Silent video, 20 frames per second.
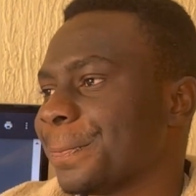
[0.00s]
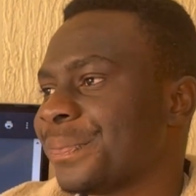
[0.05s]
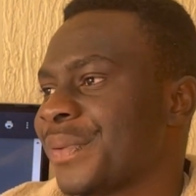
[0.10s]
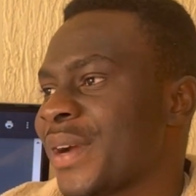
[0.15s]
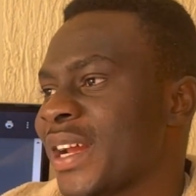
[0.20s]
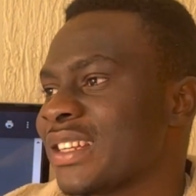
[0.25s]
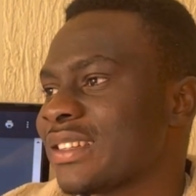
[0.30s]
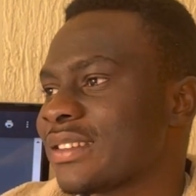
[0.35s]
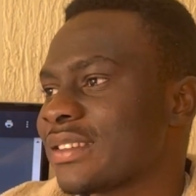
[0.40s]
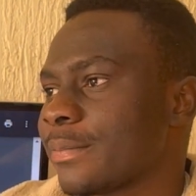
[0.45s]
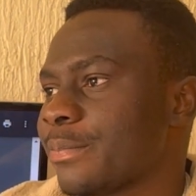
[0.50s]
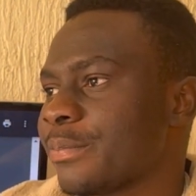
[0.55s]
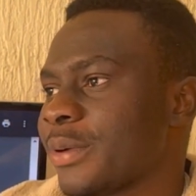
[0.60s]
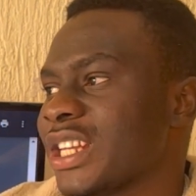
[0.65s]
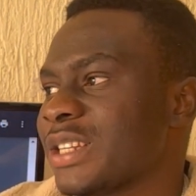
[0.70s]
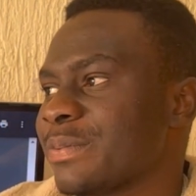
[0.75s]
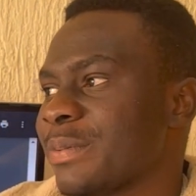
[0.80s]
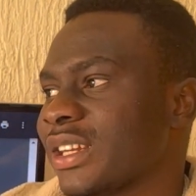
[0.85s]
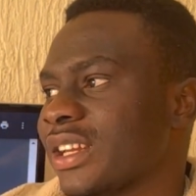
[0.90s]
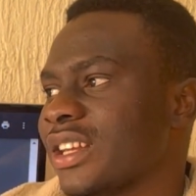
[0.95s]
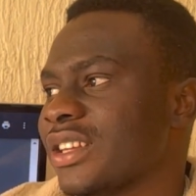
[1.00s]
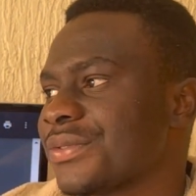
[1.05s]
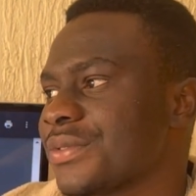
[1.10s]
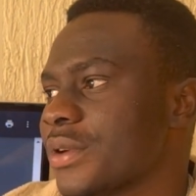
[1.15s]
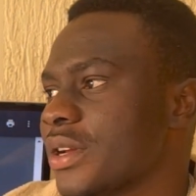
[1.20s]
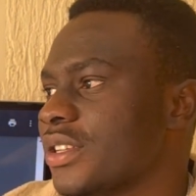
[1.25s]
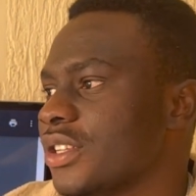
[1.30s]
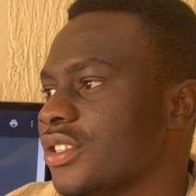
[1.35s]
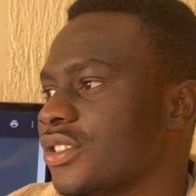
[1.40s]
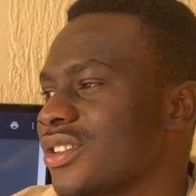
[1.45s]
price pattern
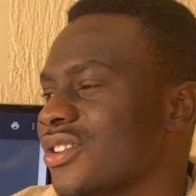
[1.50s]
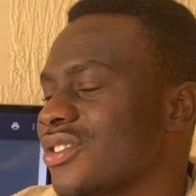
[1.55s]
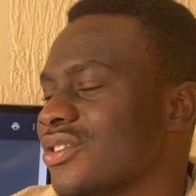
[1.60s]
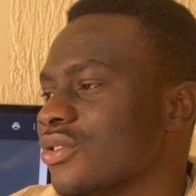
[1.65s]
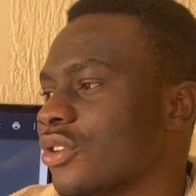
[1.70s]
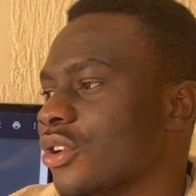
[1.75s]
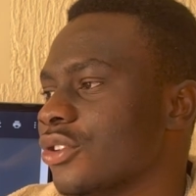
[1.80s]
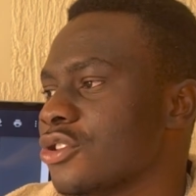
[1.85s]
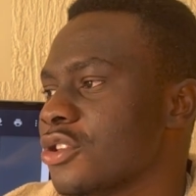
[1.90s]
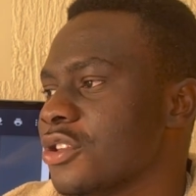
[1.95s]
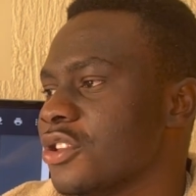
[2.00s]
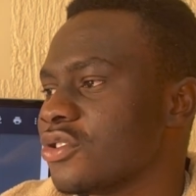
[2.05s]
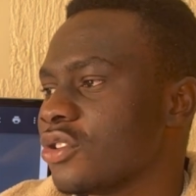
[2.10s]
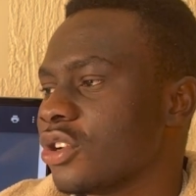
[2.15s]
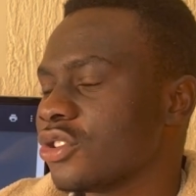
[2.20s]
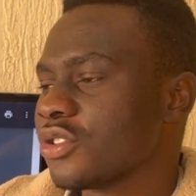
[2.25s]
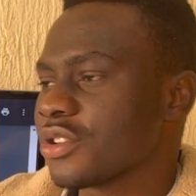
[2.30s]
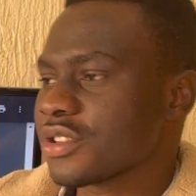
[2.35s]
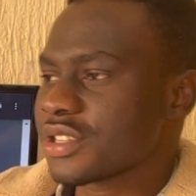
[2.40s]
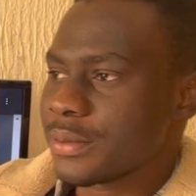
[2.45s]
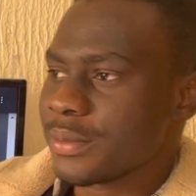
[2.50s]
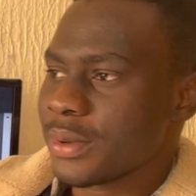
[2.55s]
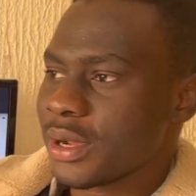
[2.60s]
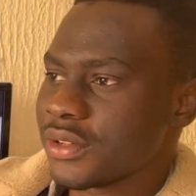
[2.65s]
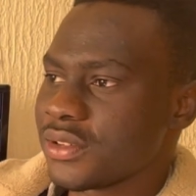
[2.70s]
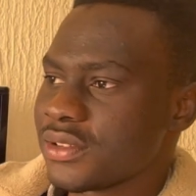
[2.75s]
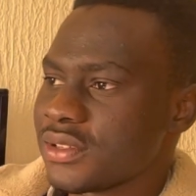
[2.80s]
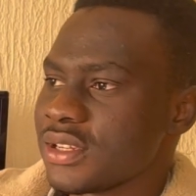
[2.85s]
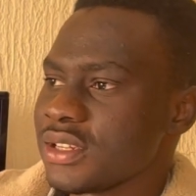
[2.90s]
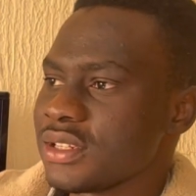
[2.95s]
strategy is not just
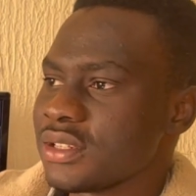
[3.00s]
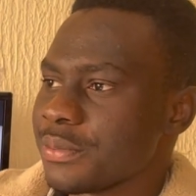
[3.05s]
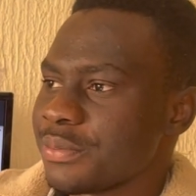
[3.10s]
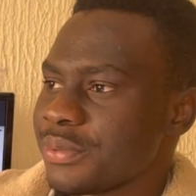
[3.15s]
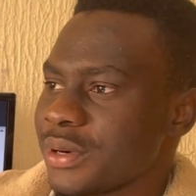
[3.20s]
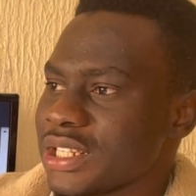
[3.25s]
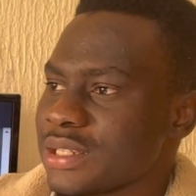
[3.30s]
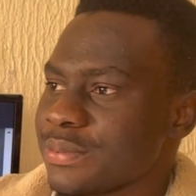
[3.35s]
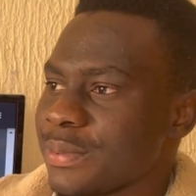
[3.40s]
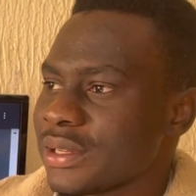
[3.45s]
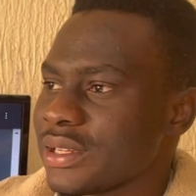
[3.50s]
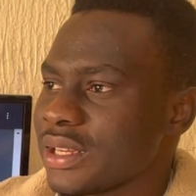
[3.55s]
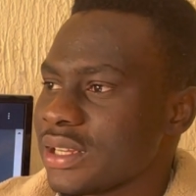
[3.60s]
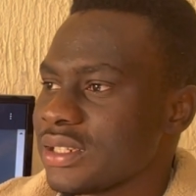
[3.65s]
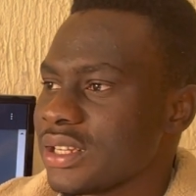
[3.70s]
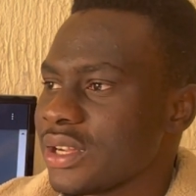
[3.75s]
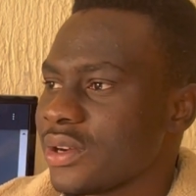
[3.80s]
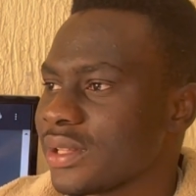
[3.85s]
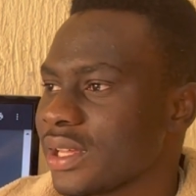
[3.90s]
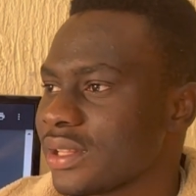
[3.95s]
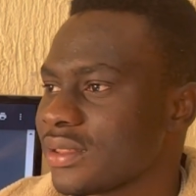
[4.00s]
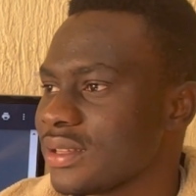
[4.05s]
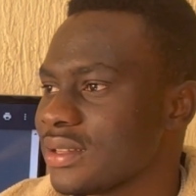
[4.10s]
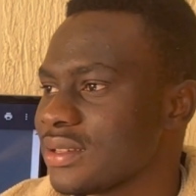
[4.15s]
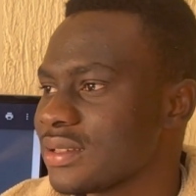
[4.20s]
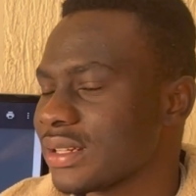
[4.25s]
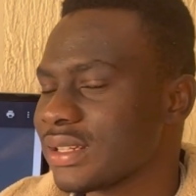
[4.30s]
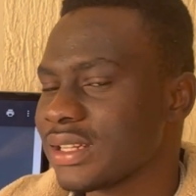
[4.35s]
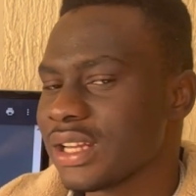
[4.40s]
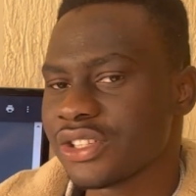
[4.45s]
about seeing the price pattern. There are other
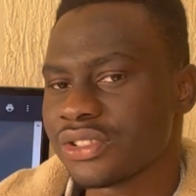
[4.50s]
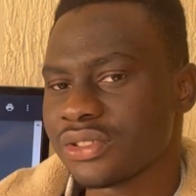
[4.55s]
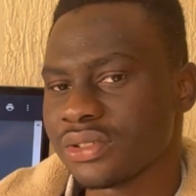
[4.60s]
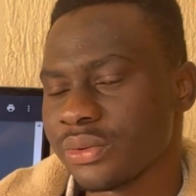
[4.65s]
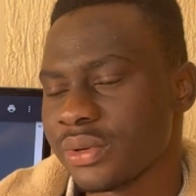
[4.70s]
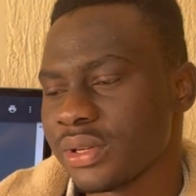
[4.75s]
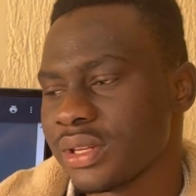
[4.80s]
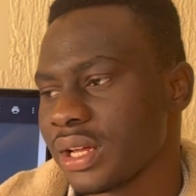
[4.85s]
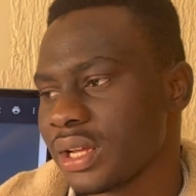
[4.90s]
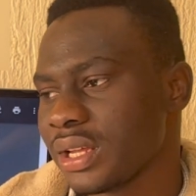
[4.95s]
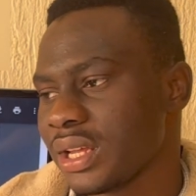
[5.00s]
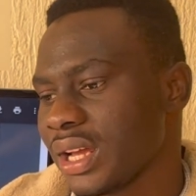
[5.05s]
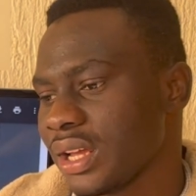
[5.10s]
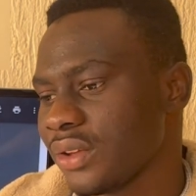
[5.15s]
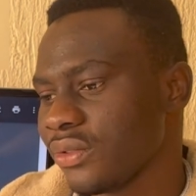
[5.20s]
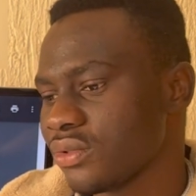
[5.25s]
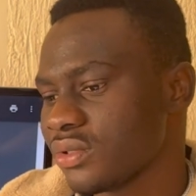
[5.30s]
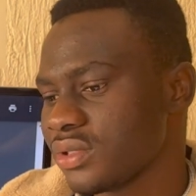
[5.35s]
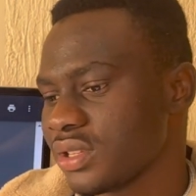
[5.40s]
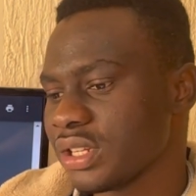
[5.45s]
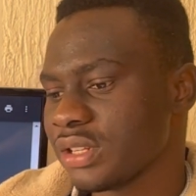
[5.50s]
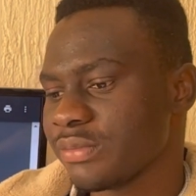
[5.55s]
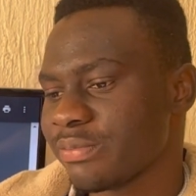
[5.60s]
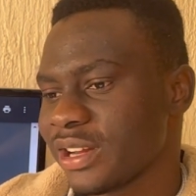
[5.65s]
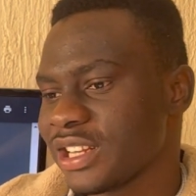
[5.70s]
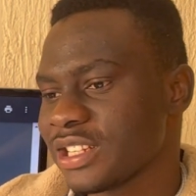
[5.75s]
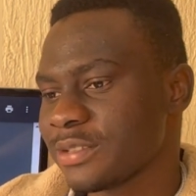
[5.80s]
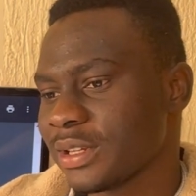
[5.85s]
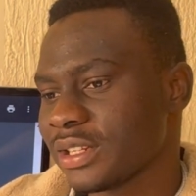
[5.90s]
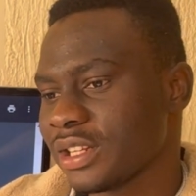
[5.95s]
things attached to it that, yeah, if you see the
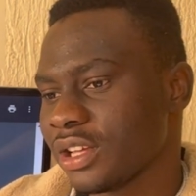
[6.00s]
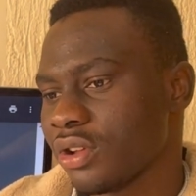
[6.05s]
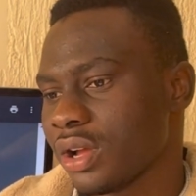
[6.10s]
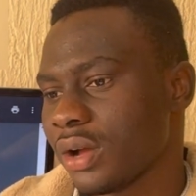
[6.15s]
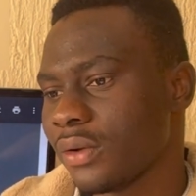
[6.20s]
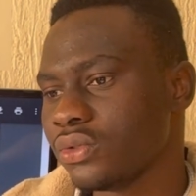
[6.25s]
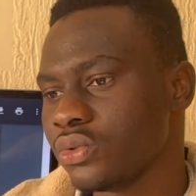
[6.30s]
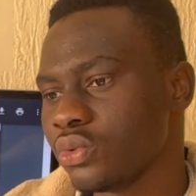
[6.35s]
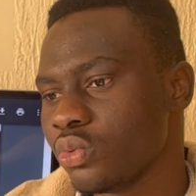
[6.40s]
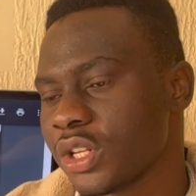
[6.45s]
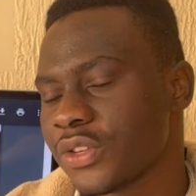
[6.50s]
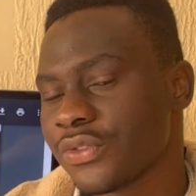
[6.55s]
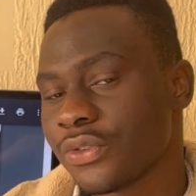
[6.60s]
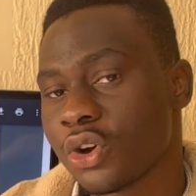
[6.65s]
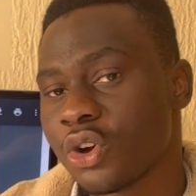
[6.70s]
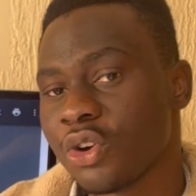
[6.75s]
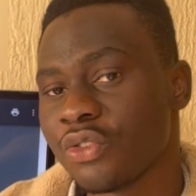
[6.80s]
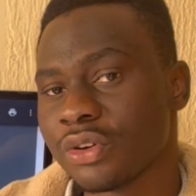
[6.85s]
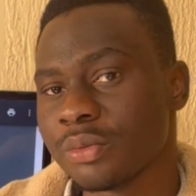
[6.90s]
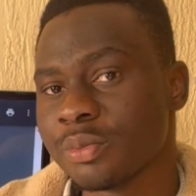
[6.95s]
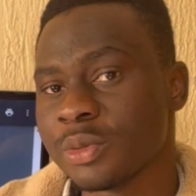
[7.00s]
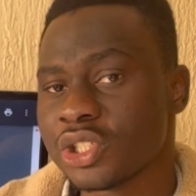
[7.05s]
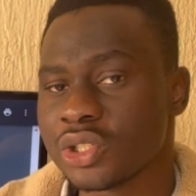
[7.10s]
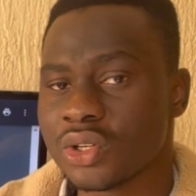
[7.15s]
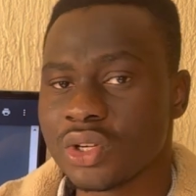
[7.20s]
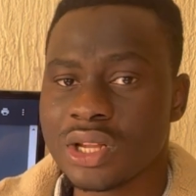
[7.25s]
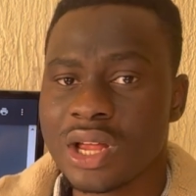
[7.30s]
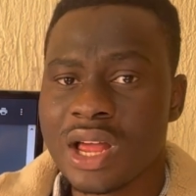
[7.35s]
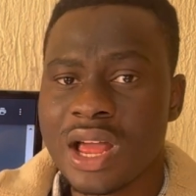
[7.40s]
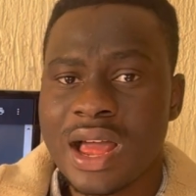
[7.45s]
price pattern, you have to wait for
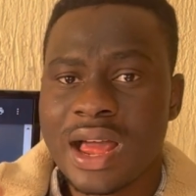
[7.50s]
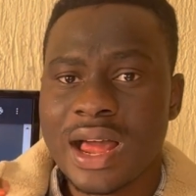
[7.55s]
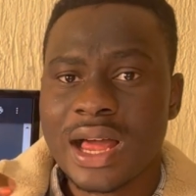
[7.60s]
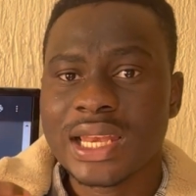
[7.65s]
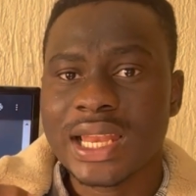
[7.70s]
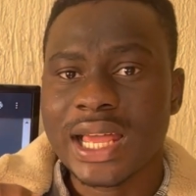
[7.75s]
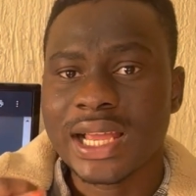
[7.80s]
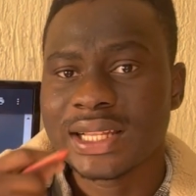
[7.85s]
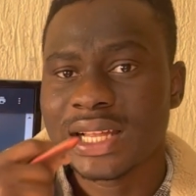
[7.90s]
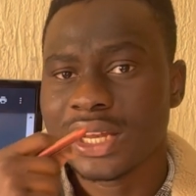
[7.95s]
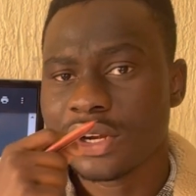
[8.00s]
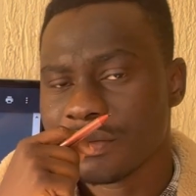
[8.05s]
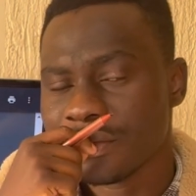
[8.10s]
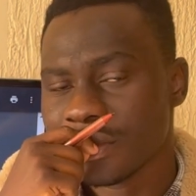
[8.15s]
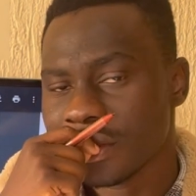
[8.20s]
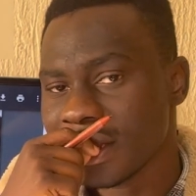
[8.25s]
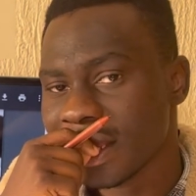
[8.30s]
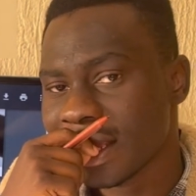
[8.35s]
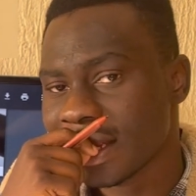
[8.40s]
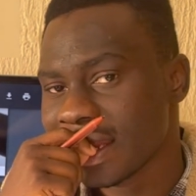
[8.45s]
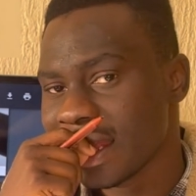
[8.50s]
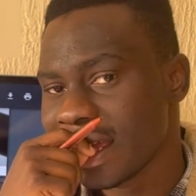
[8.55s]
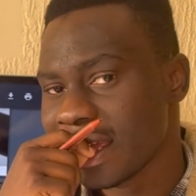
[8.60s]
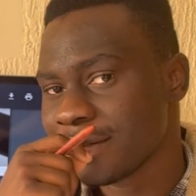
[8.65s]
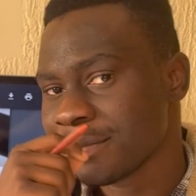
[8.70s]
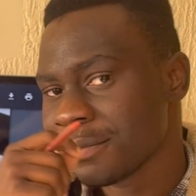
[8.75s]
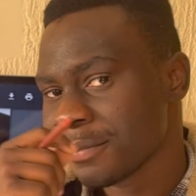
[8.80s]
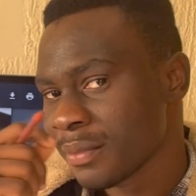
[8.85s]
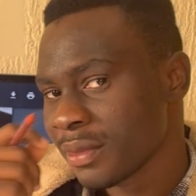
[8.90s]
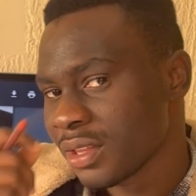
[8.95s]
confirmation, like that of the neckline.